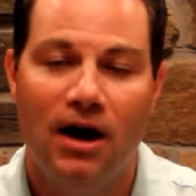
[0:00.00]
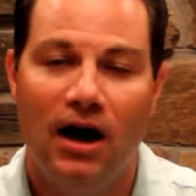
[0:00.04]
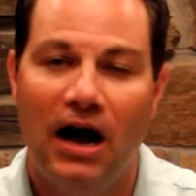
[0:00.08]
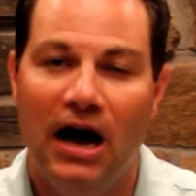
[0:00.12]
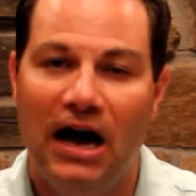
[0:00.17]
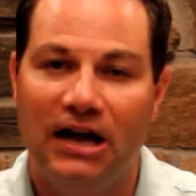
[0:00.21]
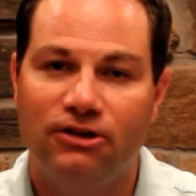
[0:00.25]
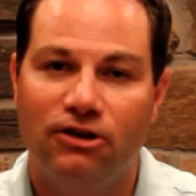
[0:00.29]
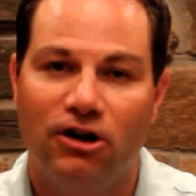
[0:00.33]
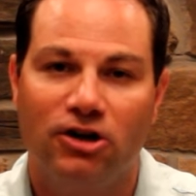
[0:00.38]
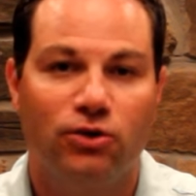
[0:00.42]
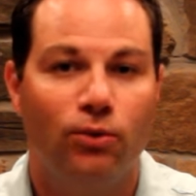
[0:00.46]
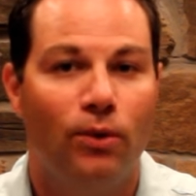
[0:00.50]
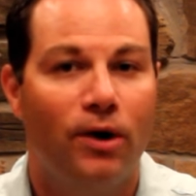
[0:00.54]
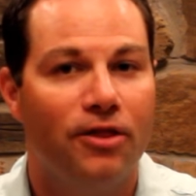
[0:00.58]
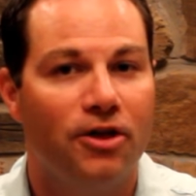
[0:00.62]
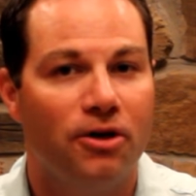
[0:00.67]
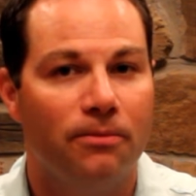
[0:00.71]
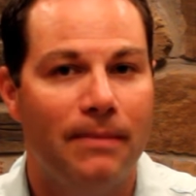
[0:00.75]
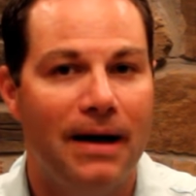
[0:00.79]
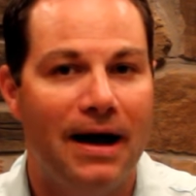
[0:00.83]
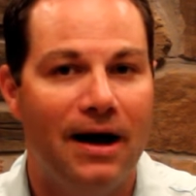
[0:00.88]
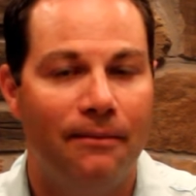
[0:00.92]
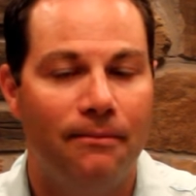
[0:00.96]
I talked to one
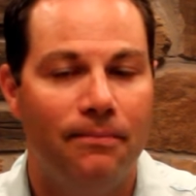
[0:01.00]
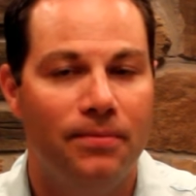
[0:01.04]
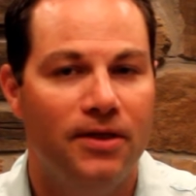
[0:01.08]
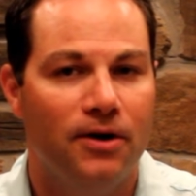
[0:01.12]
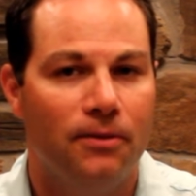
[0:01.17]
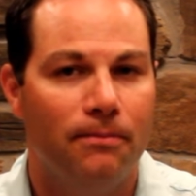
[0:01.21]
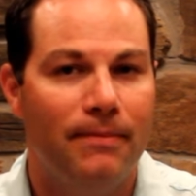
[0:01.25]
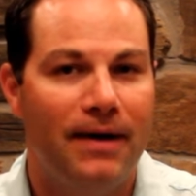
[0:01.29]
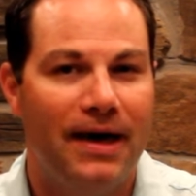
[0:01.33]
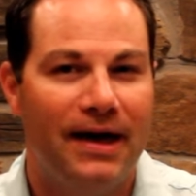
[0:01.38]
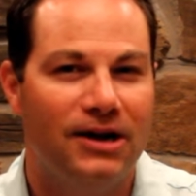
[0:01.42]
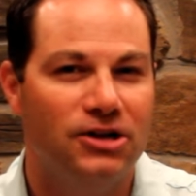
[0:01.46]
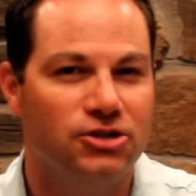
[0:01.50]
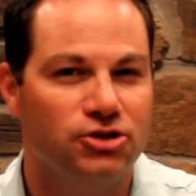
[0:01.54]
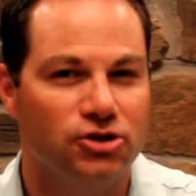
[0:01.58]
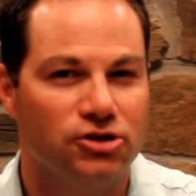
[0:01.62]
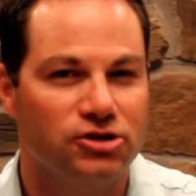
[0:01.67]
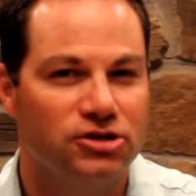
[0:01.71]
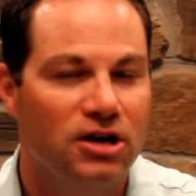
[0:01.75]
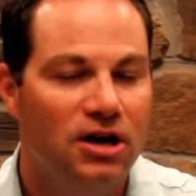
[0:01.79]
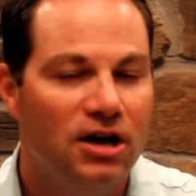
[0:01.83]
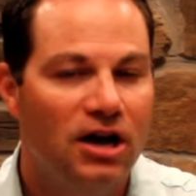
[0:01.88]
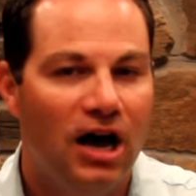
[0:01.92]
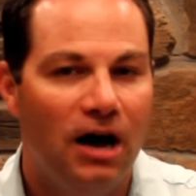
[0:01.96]
of their
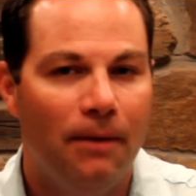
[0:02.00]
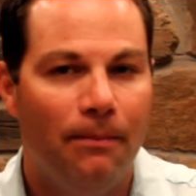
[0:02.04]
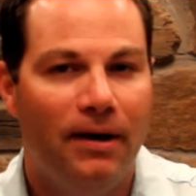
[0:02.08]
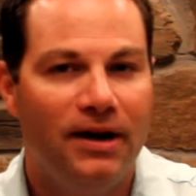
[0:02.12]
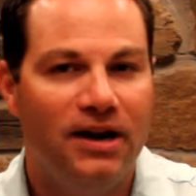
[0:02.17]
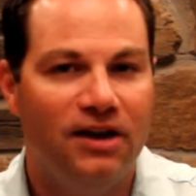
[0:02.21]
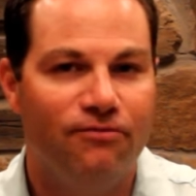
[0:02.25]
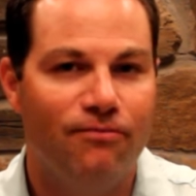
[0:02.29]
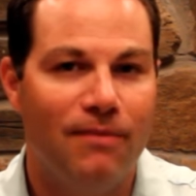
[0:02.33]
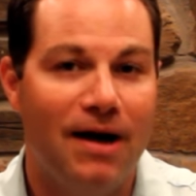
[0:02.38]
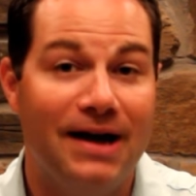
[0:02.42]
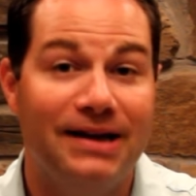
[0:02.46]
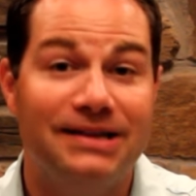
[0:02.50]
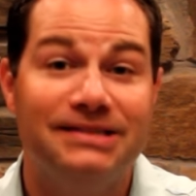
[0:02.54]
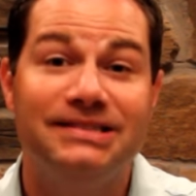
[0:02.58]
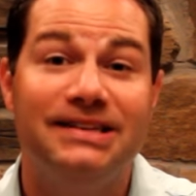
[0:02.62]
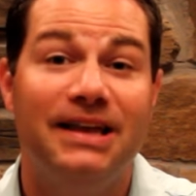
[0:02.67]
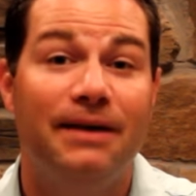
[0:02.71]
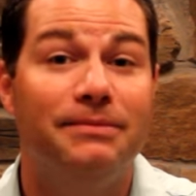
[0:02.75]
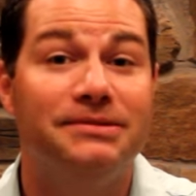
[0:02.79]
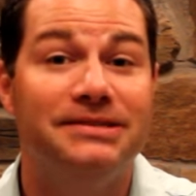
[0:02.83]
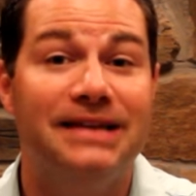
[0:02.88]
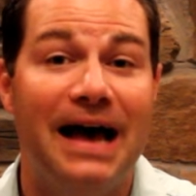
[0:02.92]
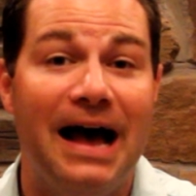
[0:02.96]
managers, a buddy of mine. His
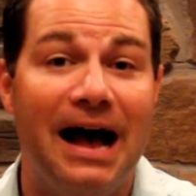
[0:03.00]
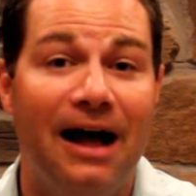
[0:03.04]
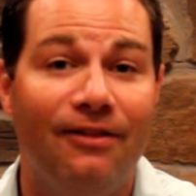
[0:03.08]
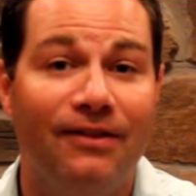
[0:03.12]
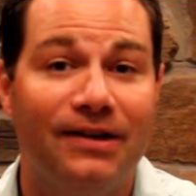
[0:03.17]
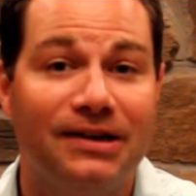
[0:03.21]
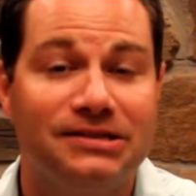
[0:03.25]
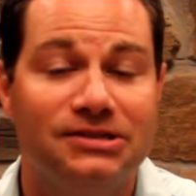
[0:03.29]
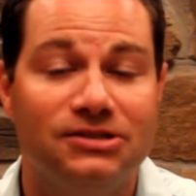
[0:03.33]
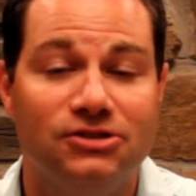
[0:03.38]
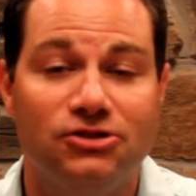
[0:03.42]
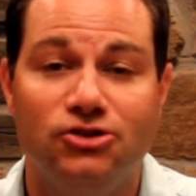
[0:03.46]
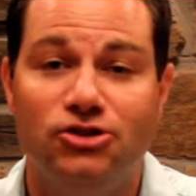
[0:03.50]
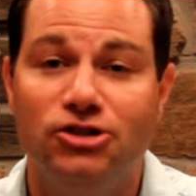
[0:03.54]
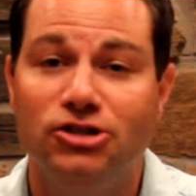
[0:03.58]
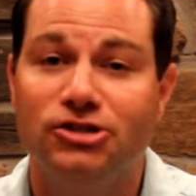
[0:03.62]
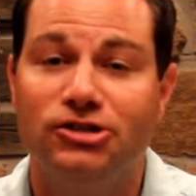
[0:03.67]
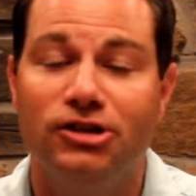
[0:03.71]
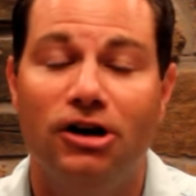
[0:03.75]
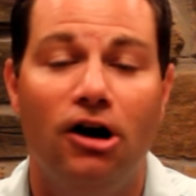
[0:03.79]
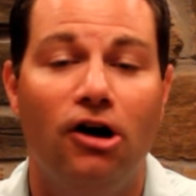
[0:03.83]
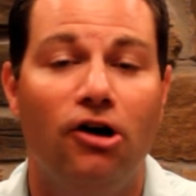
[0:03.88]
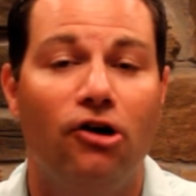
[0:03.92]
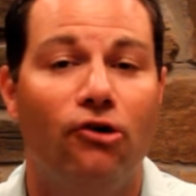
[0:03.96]
name is Alex.
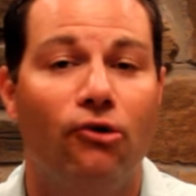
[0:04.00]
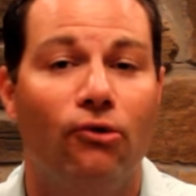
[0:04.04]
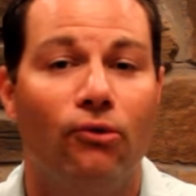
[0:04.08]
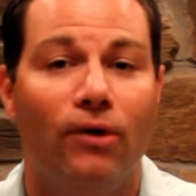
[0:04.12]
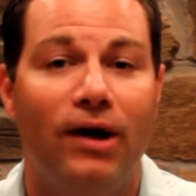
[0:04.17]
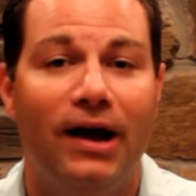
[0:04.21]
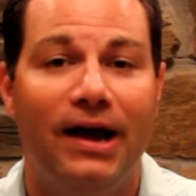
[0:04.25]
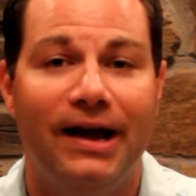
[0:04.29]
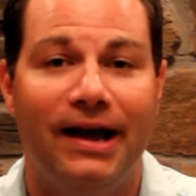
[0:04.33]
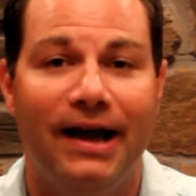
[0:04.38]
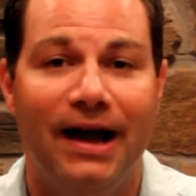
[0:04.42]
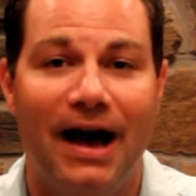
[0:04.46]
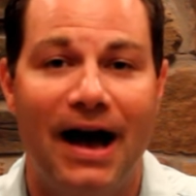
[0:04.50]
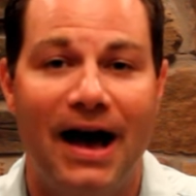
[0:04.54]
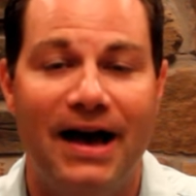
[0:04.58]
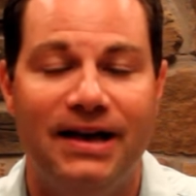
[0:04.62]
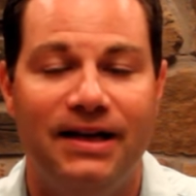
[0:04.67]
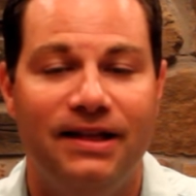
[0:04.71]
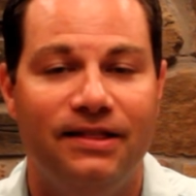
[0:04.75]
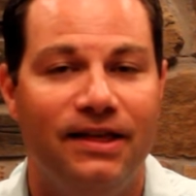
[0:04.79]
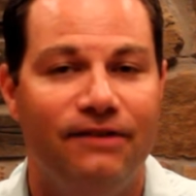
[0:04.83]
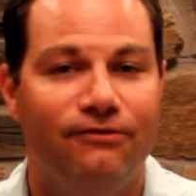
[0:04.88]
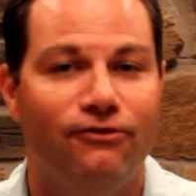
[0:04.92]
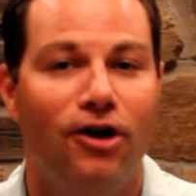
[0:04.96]
Just a great guy.
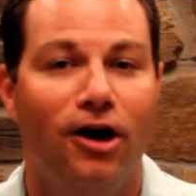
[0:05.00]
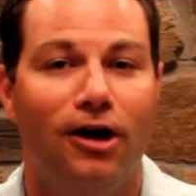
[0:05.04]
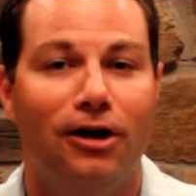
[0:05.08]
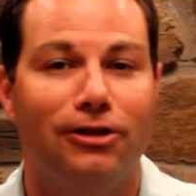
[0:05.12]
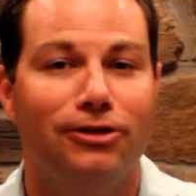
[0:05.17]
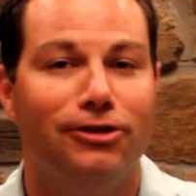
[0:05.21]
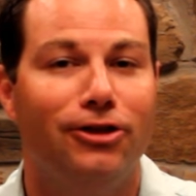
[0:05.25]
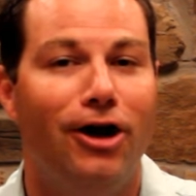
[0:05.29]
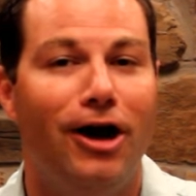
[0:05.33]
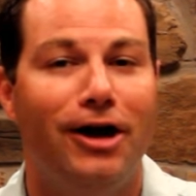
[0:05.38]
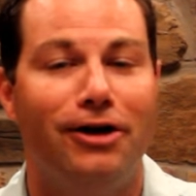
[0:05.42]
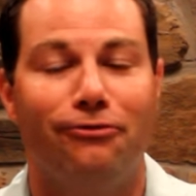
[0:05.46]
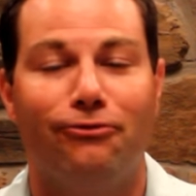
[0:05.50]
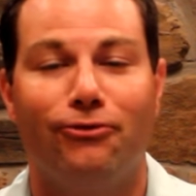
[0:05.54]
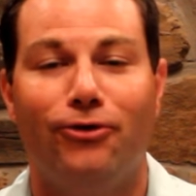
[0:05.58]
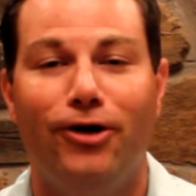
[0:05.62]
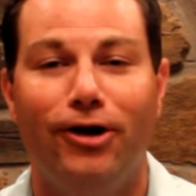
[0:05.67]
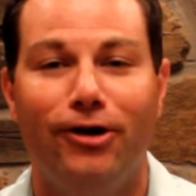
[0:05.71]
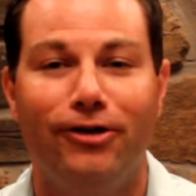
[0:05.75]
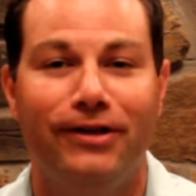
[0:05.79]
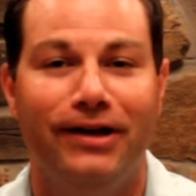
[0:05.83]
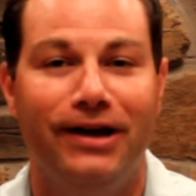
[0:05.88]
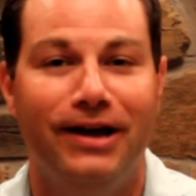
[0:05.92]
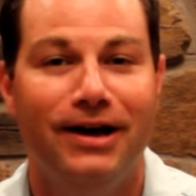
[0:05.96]
They've got a lot of
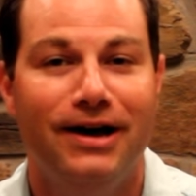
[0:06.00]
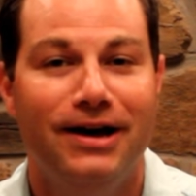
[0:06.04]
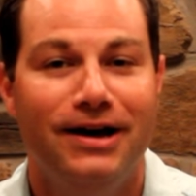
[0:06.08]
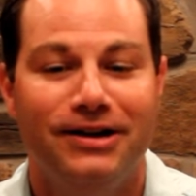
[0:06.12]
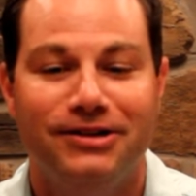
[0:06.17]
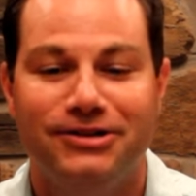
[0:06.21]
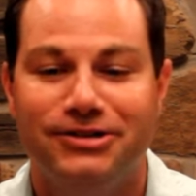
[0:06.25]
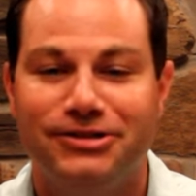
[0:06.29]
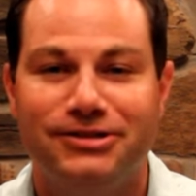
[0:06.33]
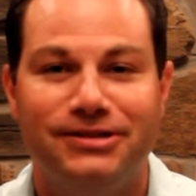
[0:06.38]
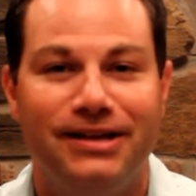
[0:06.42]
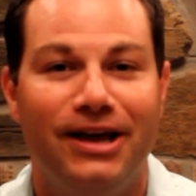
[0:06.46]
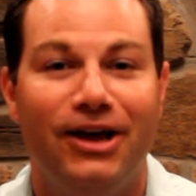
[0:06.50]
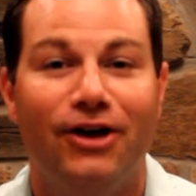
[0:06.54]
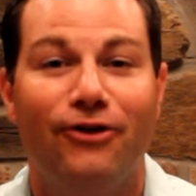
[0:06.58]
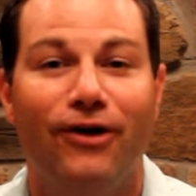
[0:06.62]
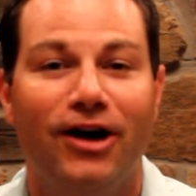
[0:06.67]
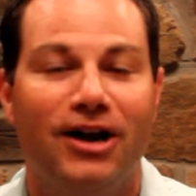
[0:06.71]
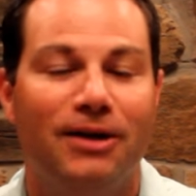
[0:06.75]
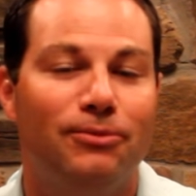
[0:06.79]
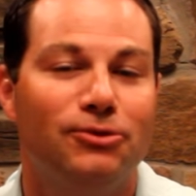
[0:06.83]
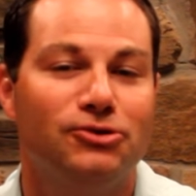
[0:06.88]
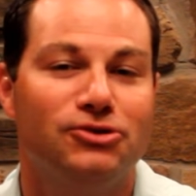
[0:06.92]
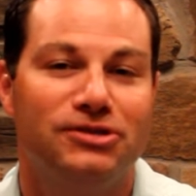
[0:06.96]
really just
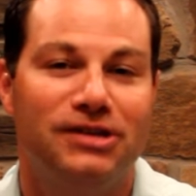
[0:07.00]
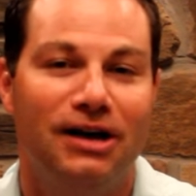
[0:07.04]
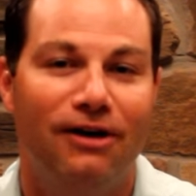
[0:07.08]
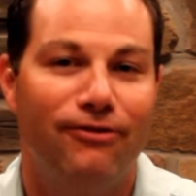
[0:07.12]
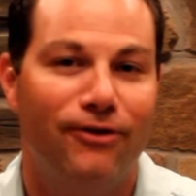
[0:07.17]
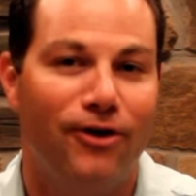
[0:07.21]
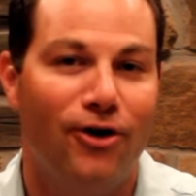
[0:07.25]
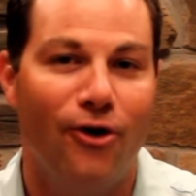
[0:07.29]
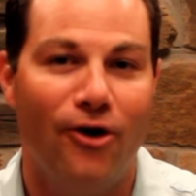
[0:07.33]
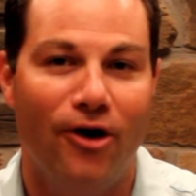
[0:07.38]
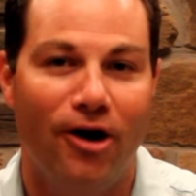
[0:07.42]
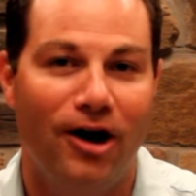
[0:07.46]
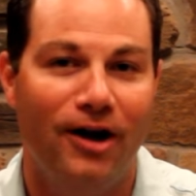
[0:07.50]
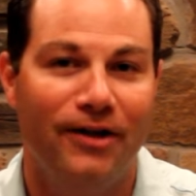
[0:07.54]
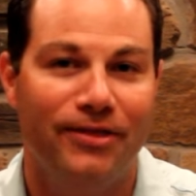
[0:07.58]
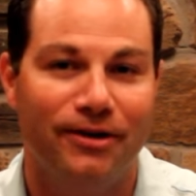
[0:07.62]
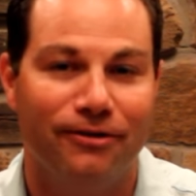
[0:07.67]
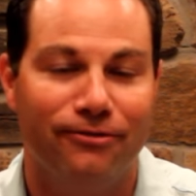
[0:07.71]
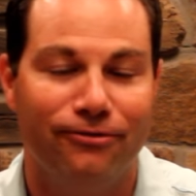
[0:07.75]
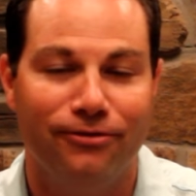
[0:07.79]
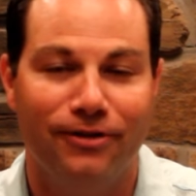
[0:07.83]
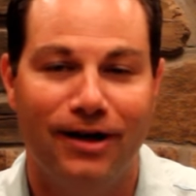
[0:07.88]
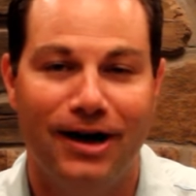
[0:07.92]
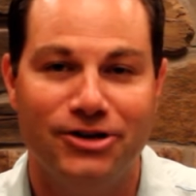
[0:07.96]
incredible stuff going on at
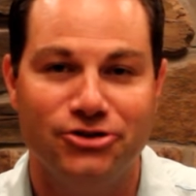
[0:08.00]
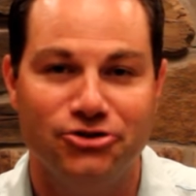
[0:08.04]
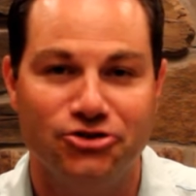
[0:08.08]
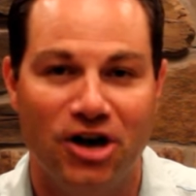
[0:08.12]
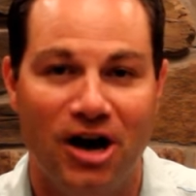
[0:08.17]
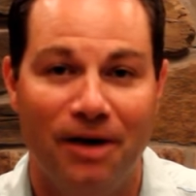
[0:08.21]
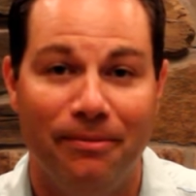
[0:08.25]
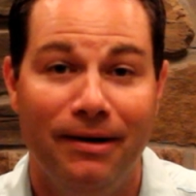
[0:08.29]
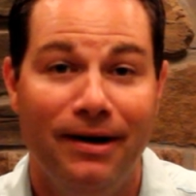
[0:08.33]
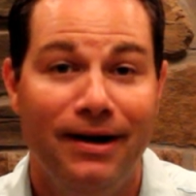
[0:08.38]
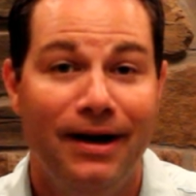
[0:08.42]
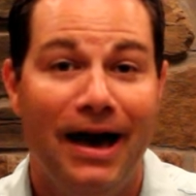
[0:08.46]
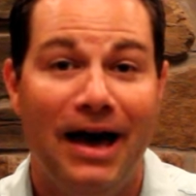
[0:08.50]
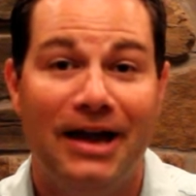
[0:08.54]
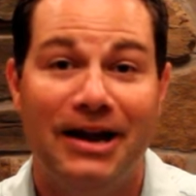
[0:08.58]
their fly shop.